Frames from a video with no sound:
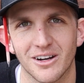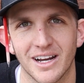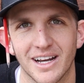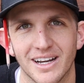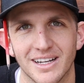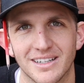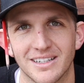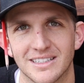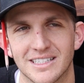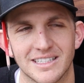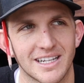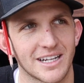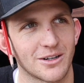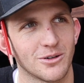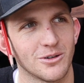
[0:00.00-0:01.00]
and it doesn't
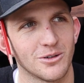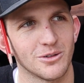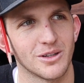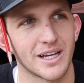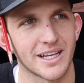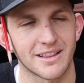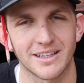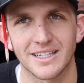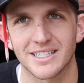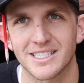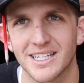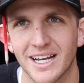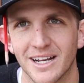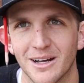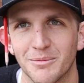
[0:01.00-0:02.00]
take a whole lengthy
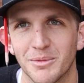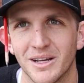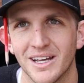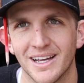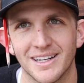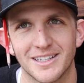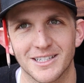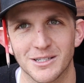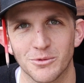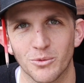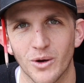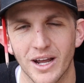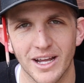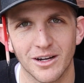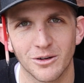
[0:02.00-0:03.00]
setup. It doesn't
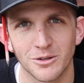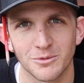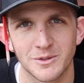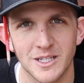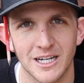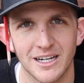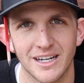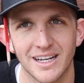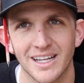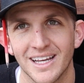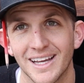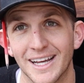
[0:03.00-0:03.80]
weigh a whole ton.